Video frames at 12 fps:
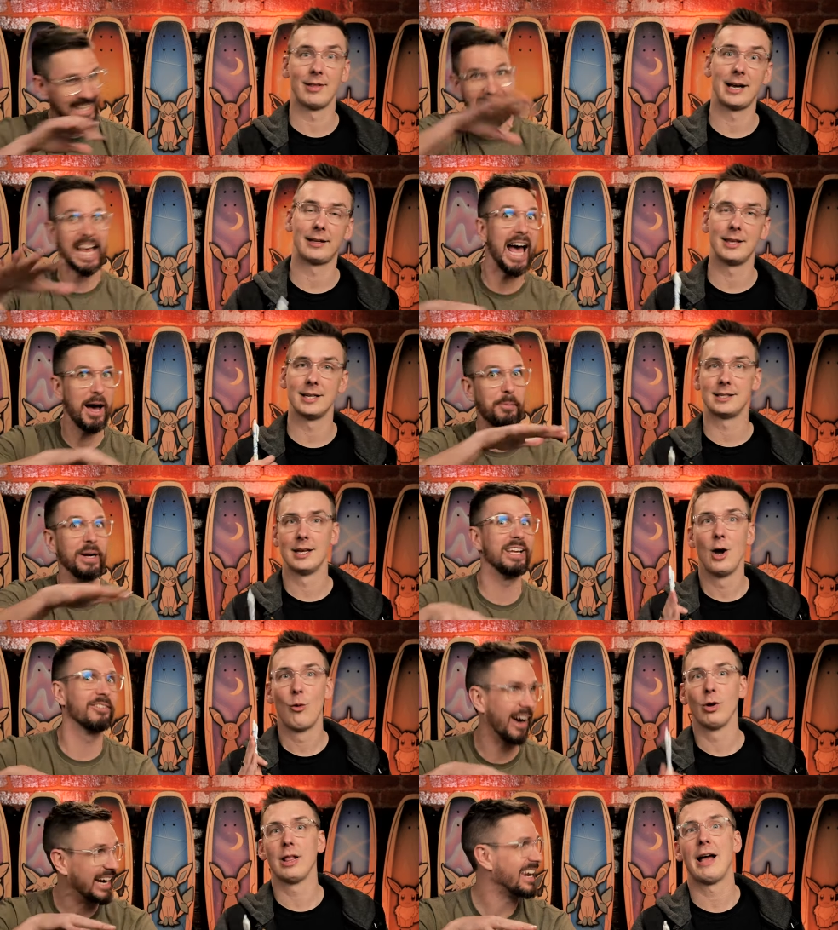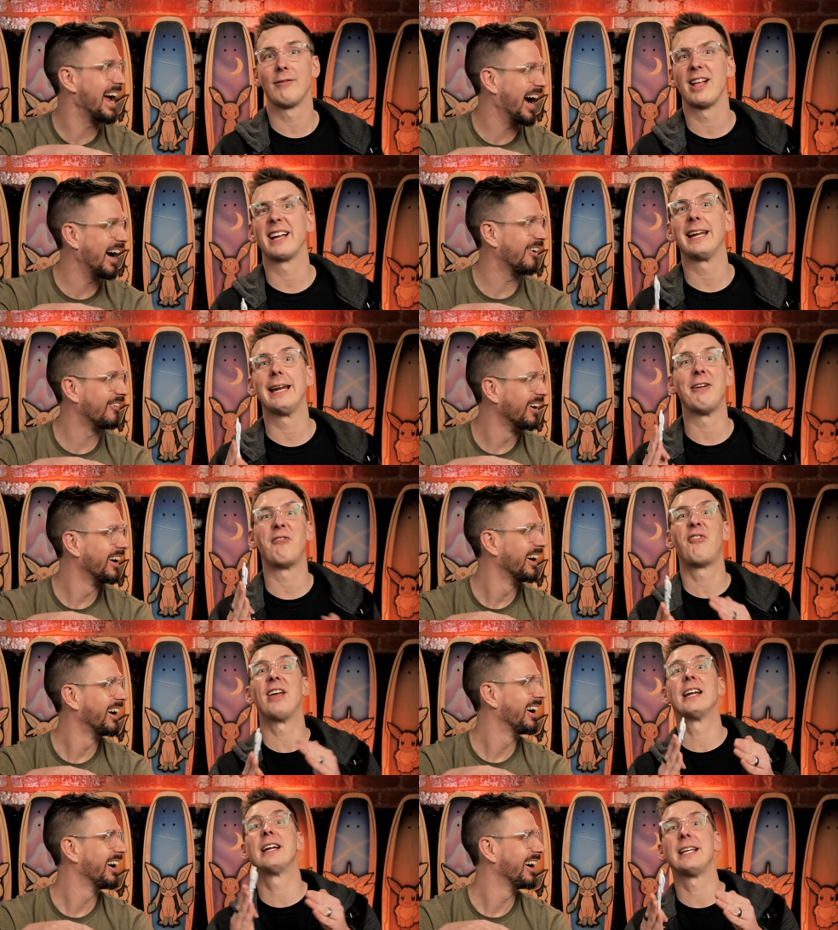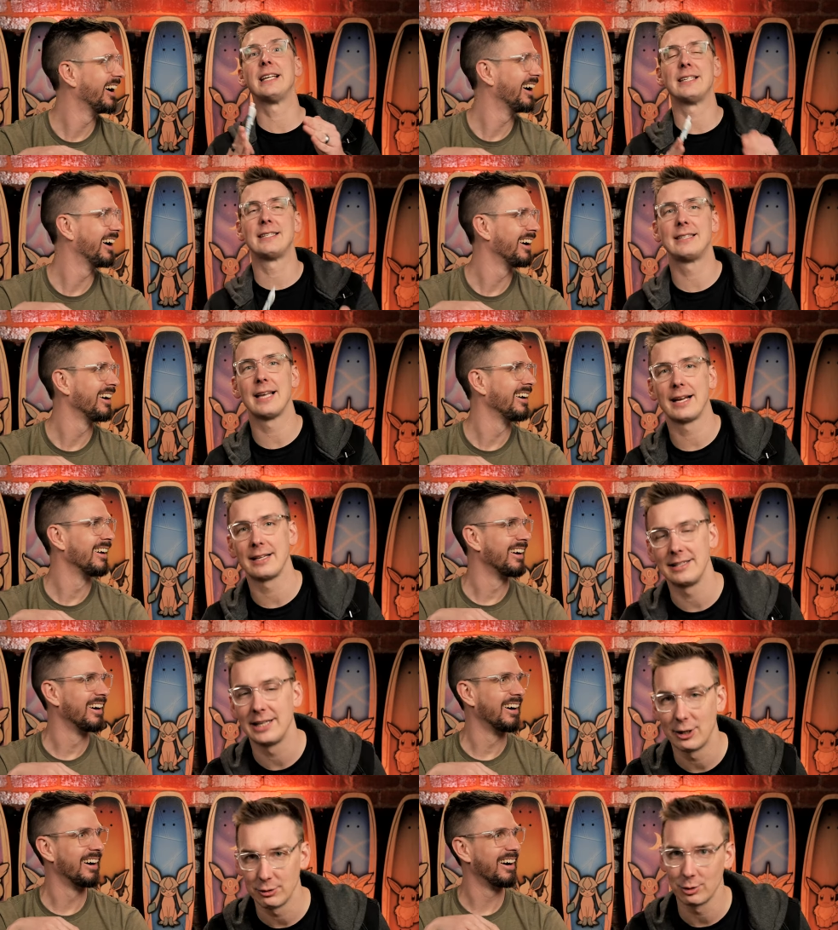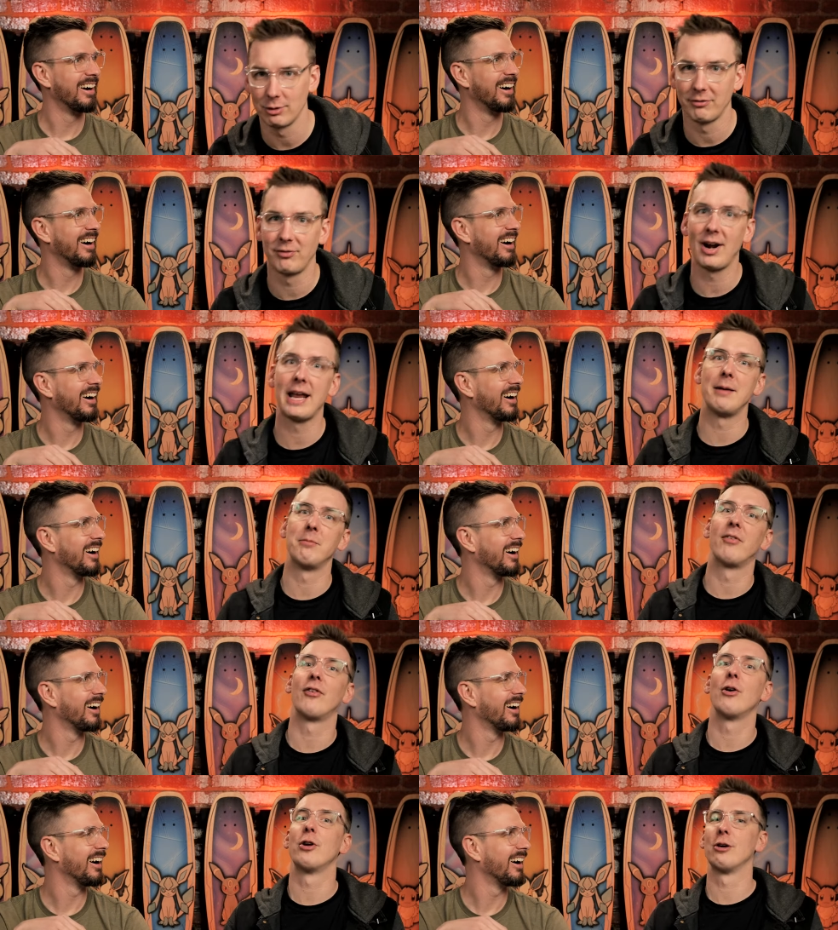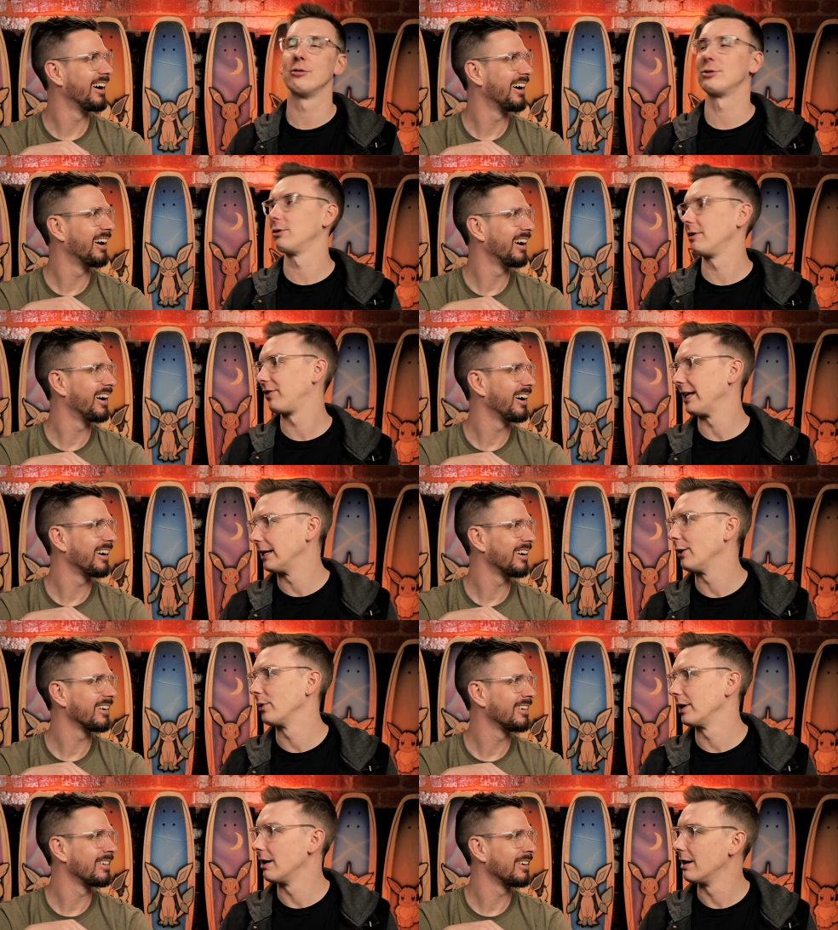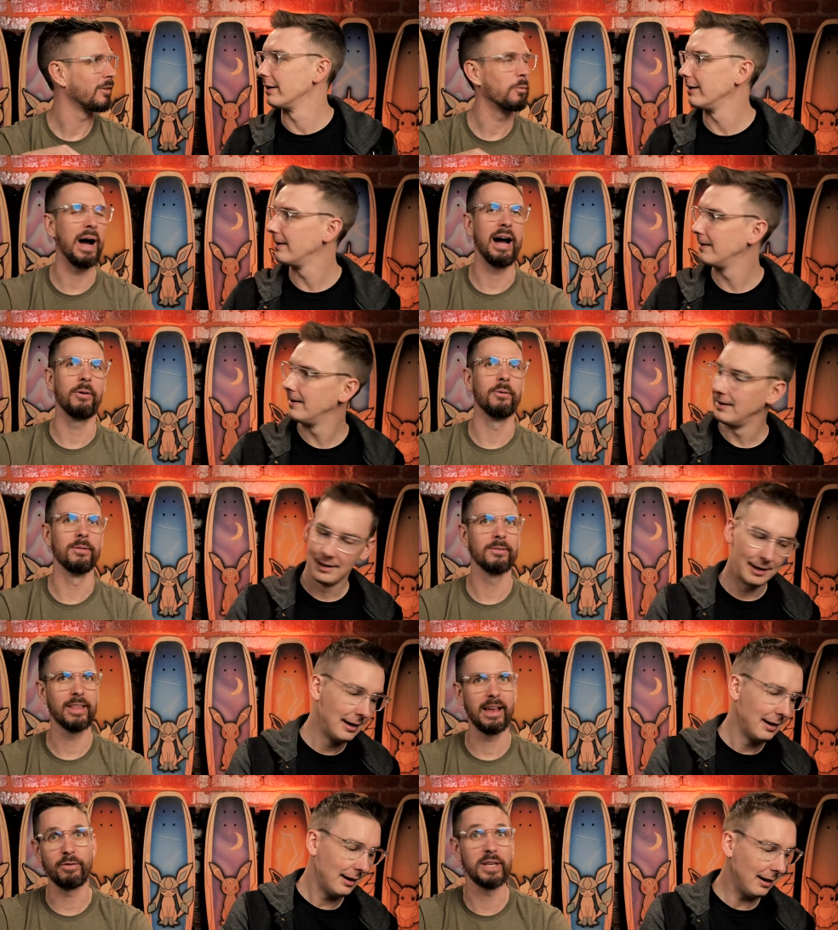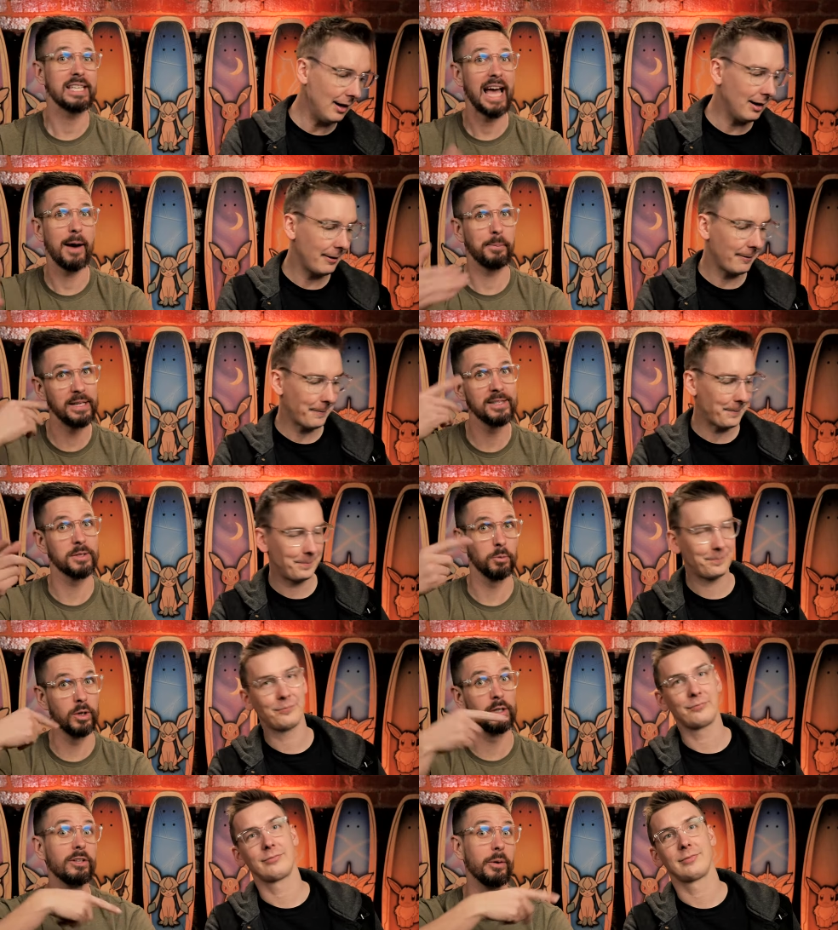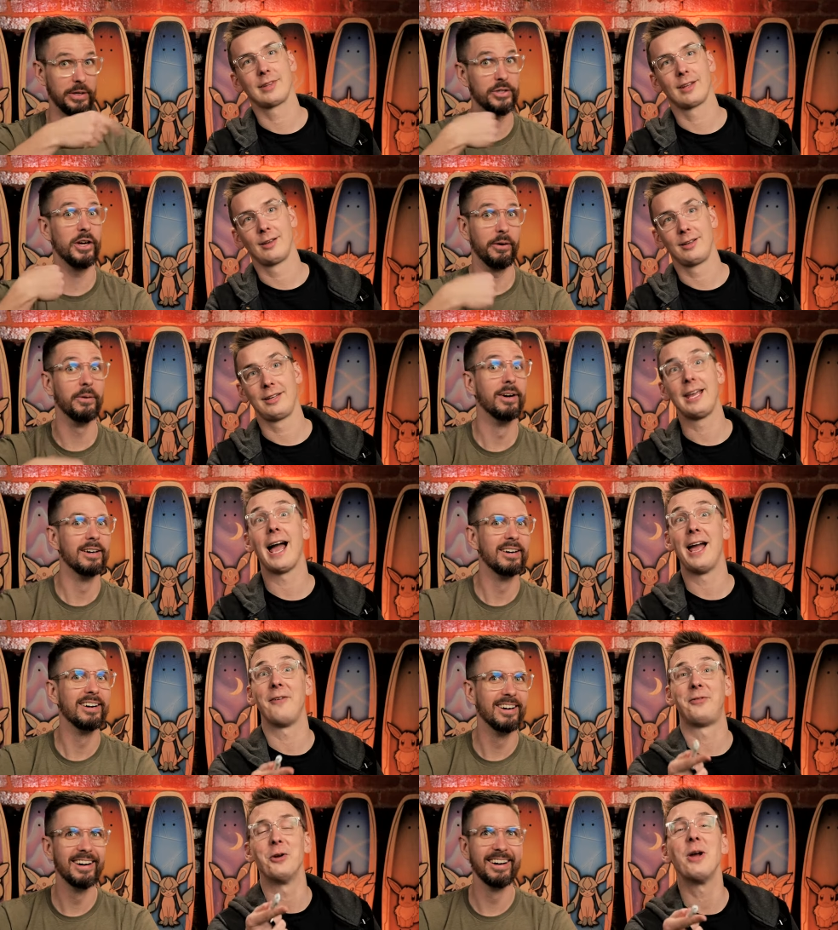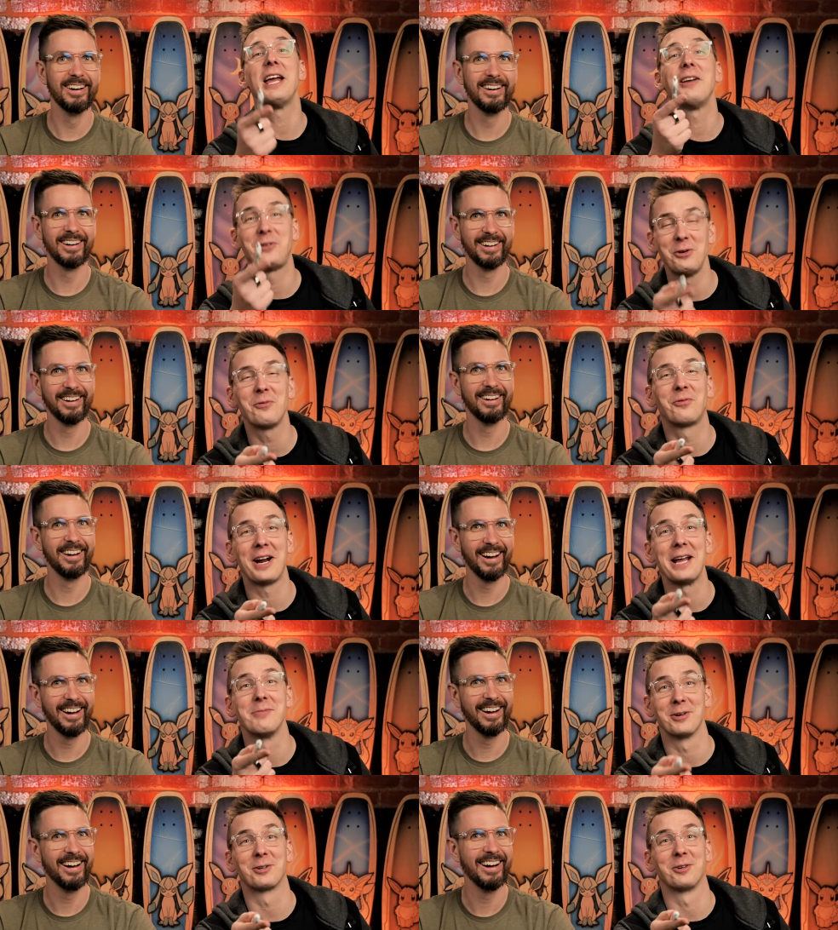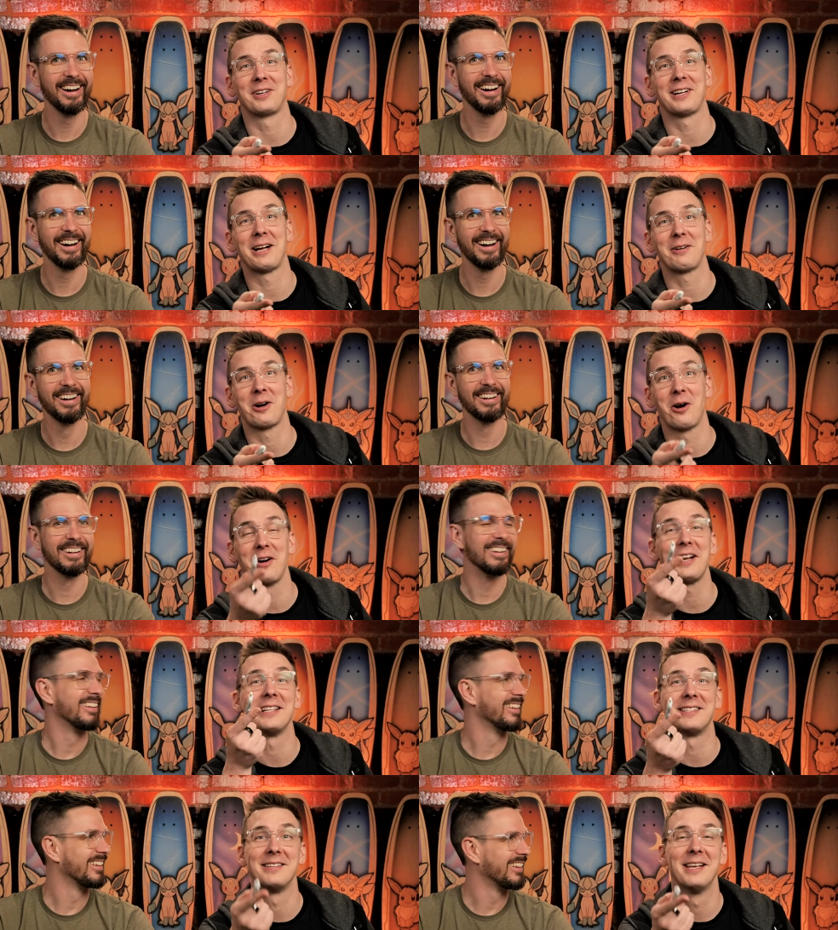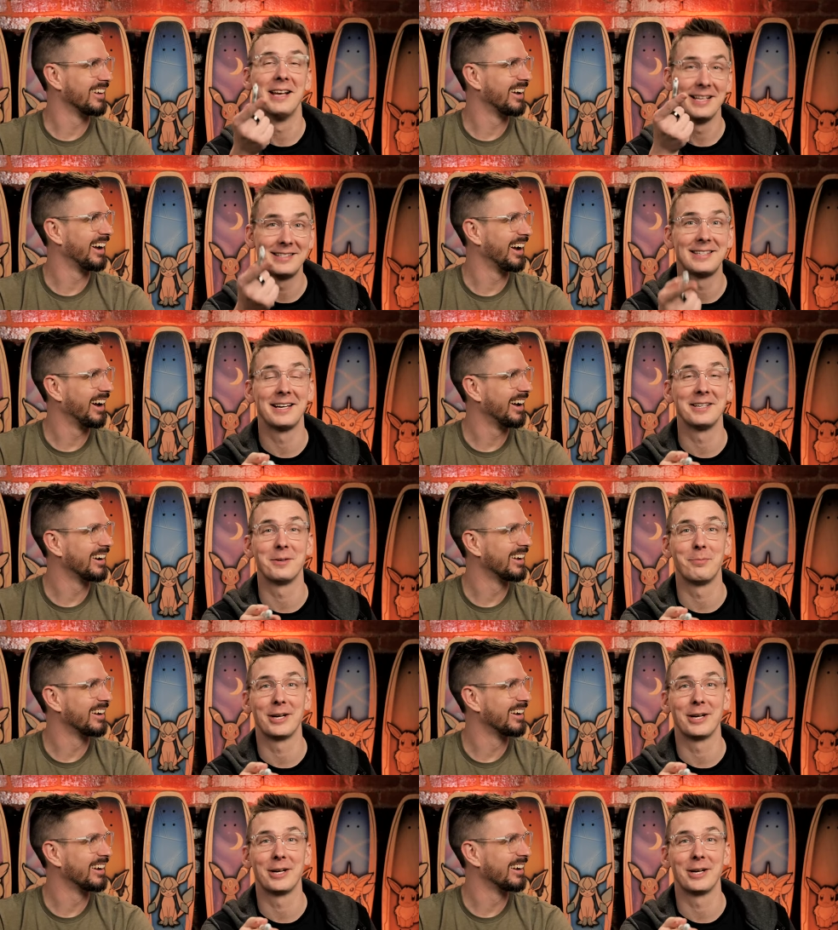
Speaker 1: Is this like happening this, right now? We'll have like an infinity sec, you know, sort of framed photo sort of thing going on. Wow.
Speaker 2: If this happens, we'll
Speaker 1: do it too. Yeah, if you if you frame your crocodile card and send us a